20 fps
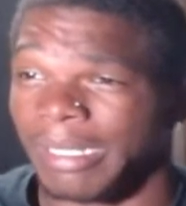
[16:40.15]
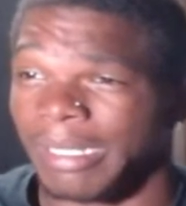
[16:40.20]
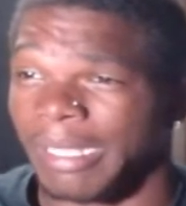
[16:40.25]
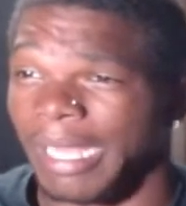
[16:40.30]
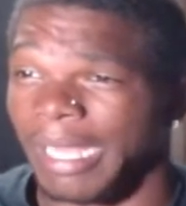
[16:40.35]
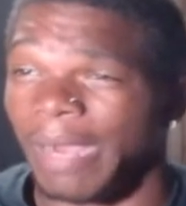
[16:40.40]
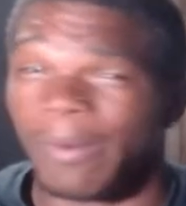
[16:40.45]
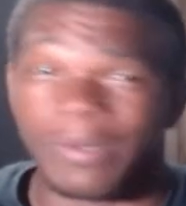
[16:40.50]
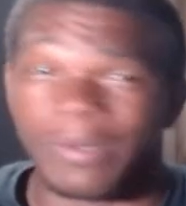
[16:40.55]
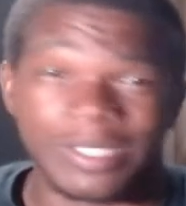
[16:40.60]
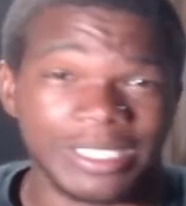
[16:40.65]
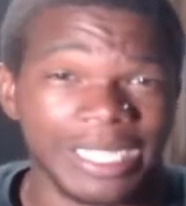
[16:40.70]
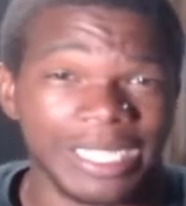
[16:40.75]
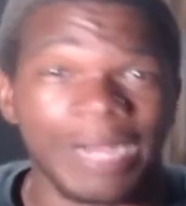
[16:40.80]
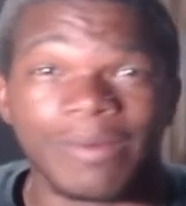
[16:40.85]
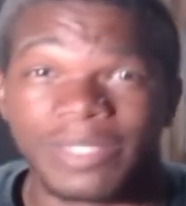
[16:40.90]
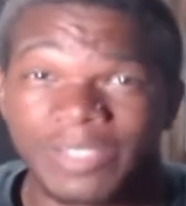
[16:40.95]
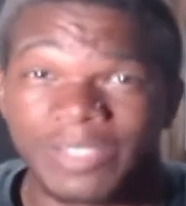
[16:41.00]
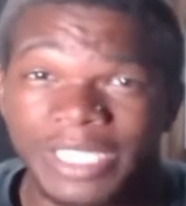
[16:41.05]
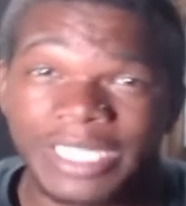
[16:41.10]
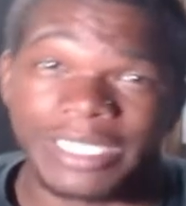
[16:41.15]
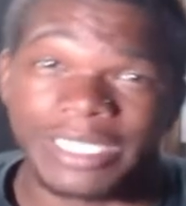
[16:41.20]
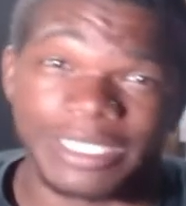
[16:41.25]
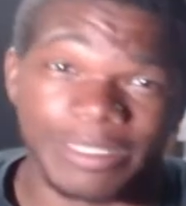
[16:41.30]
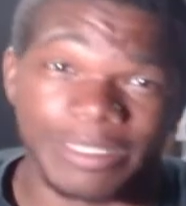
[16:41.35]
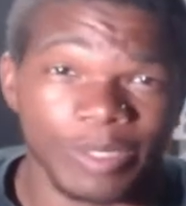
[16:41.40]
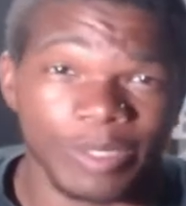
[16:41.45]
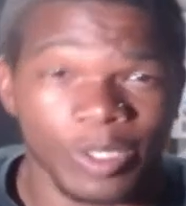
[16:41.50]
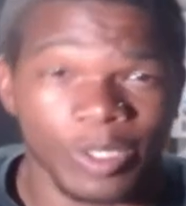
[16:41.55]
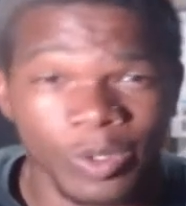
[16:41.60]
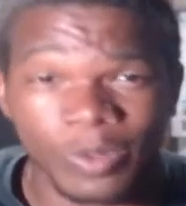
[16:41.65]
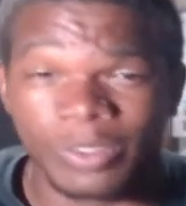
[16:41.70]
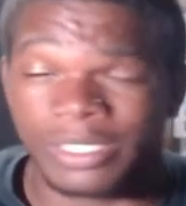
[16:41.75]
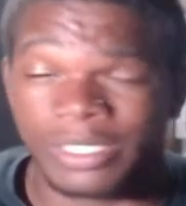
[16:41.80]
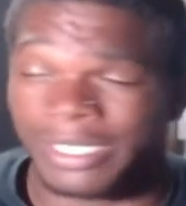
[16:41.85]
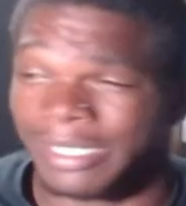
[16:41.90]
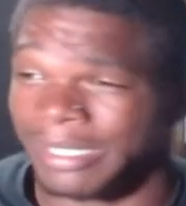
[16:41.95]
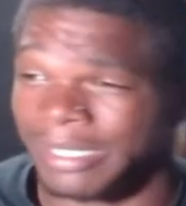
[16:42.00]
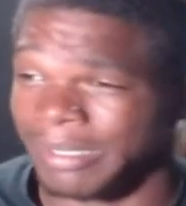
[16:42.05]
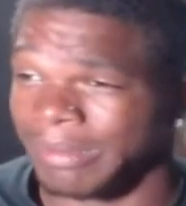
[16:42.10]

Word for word: I wish I was getting some cooch.